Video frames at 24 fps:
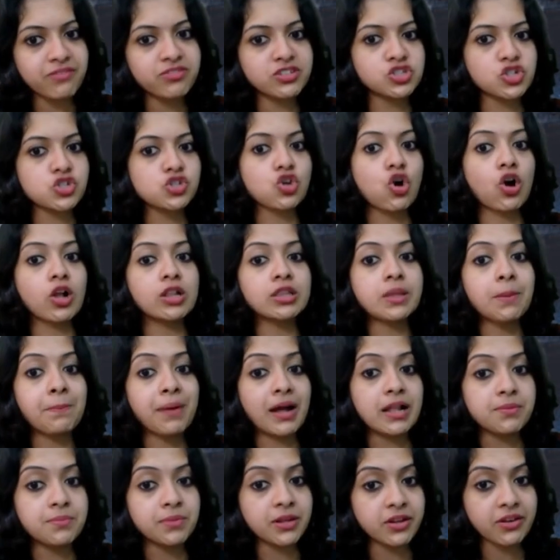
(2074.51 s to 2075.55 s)
which is called the
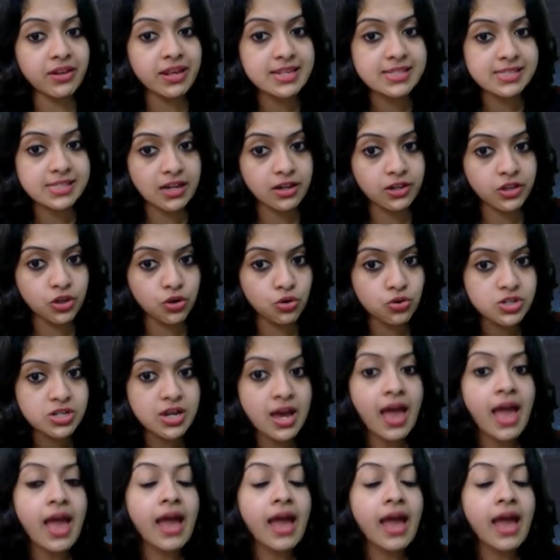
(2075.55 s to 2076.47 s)
pulmonary circuit.